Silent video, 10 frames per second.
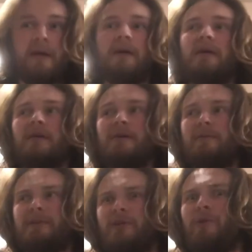
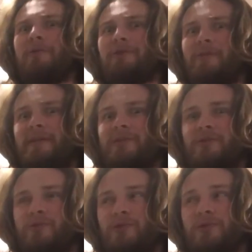Because I know we have to go back to
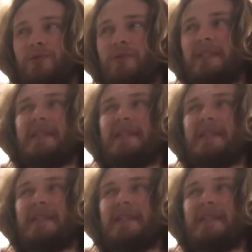school soon.